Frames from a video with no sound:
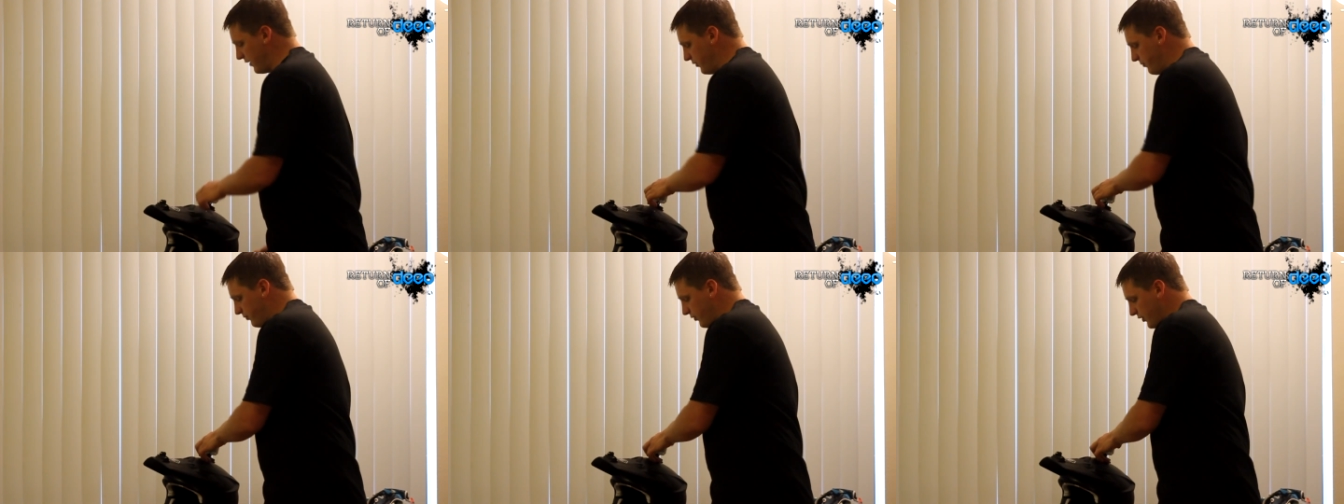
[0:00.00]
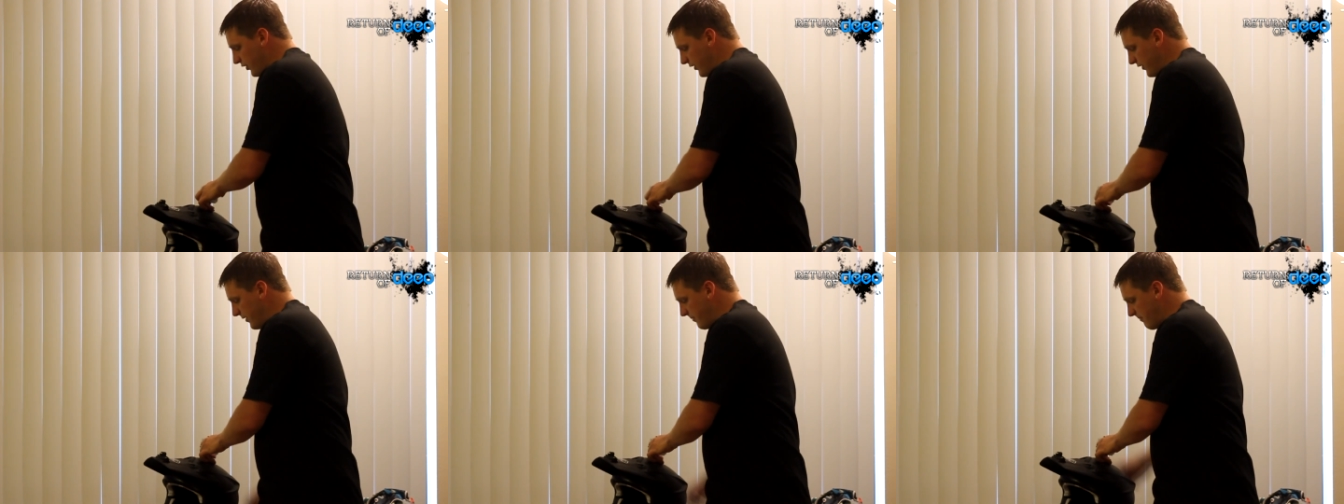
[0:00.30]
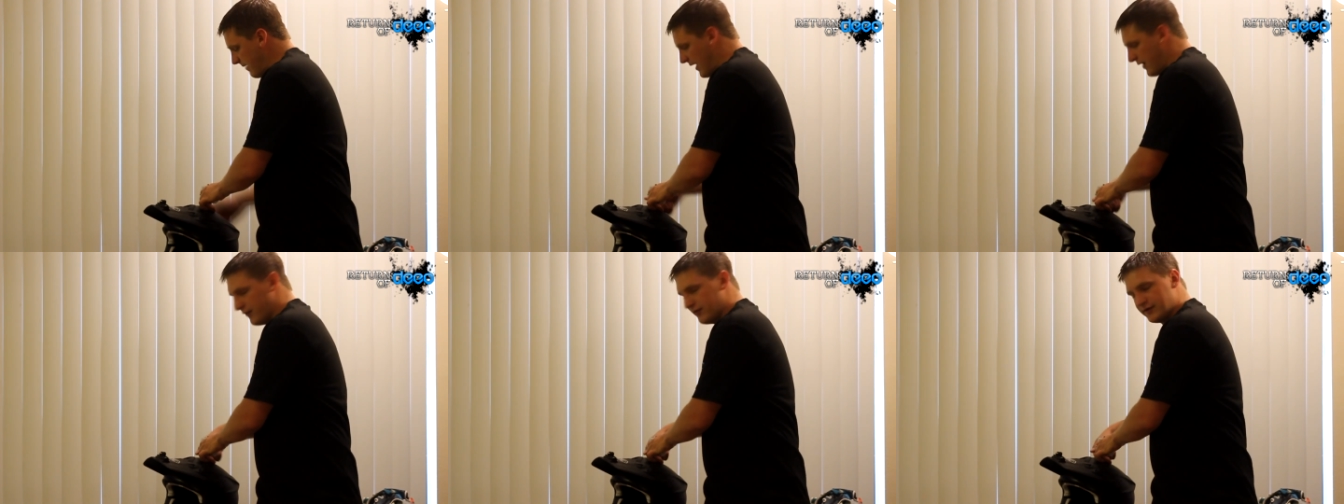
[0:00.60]
that you put on the
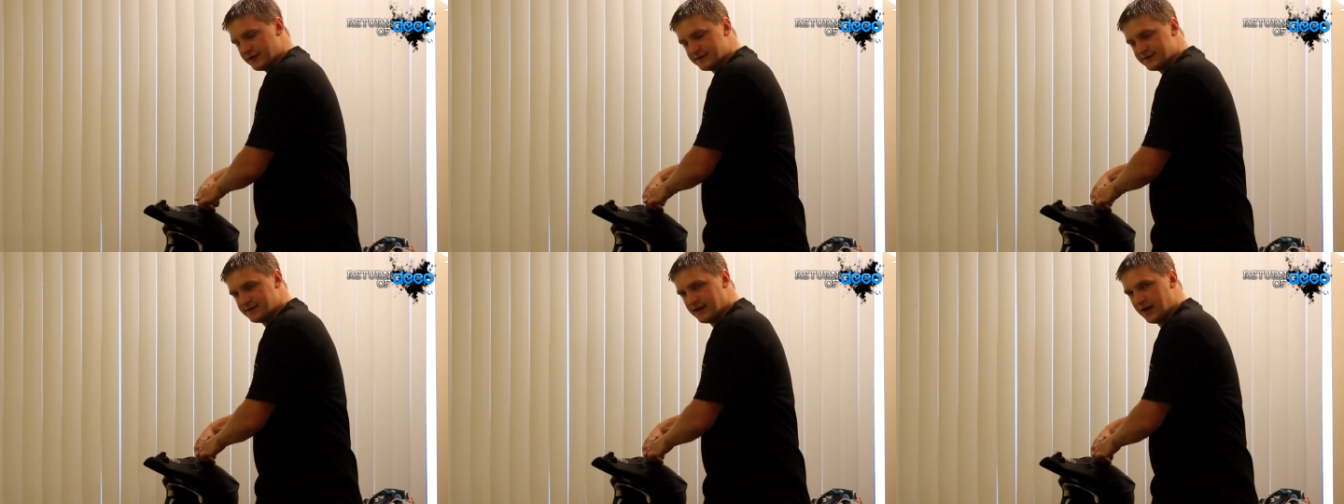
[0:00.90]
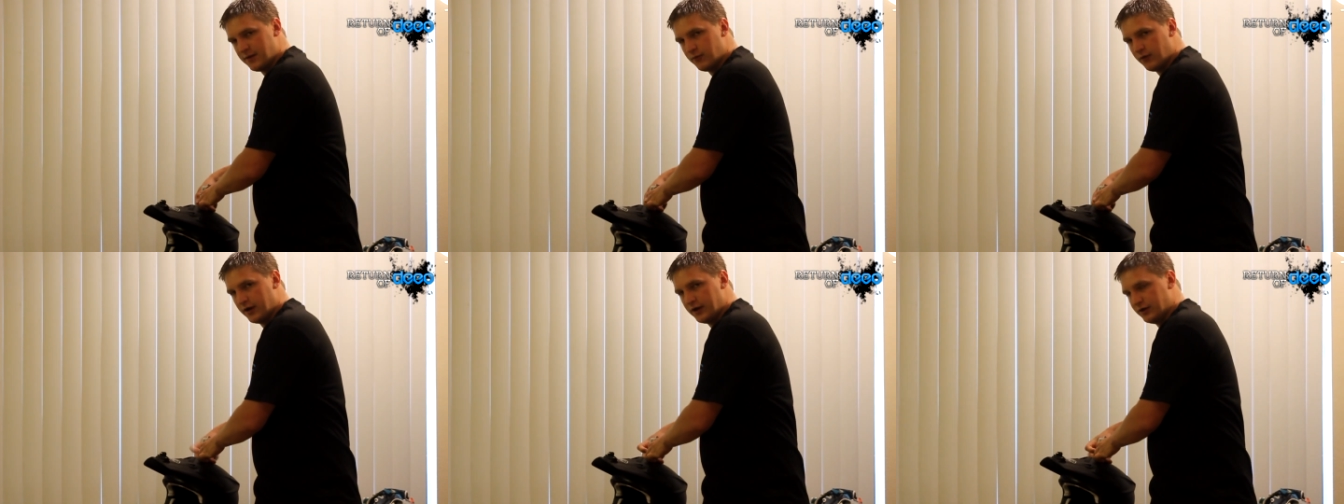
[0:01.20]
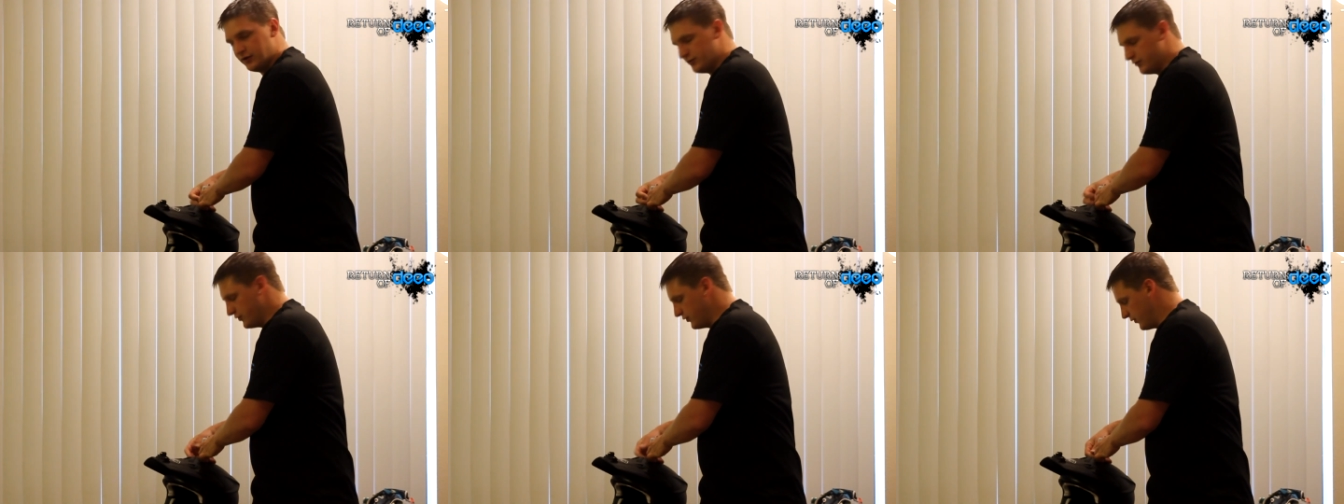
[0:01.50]
mount the same way
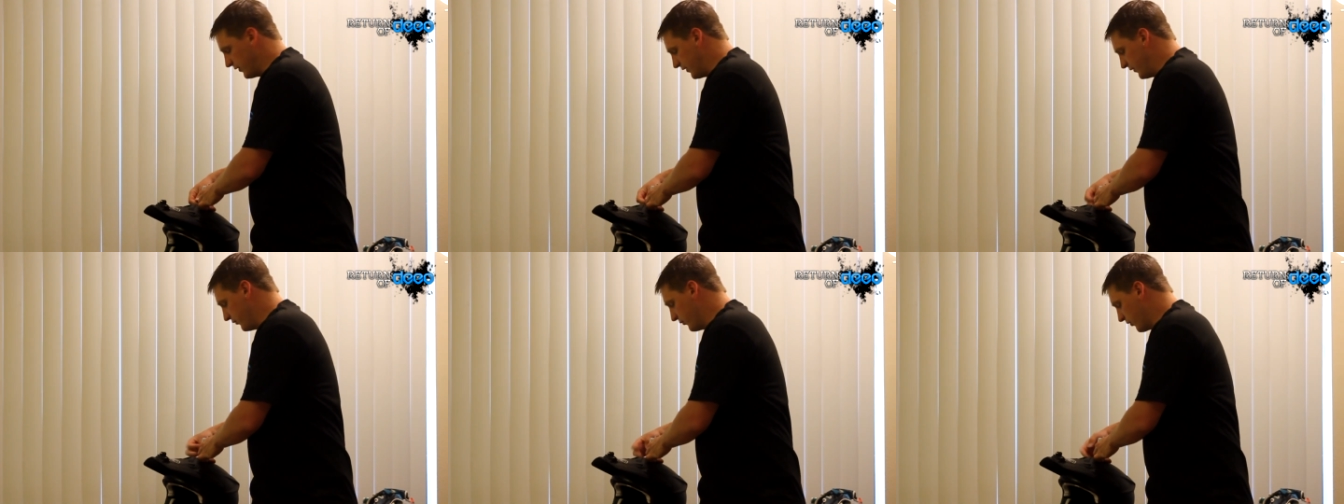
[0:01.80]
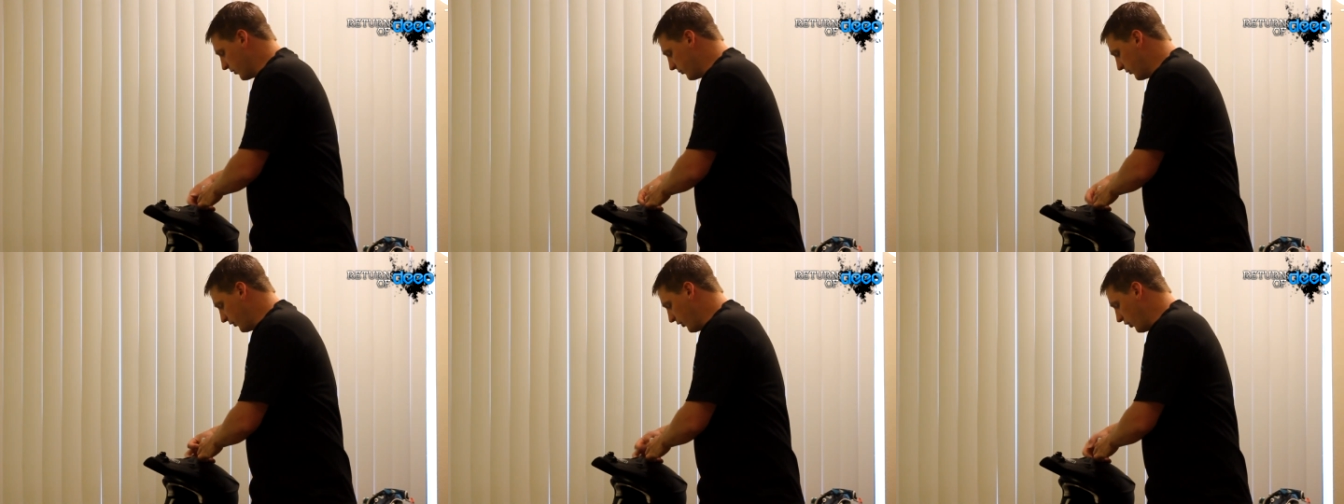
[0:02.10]
you do a normal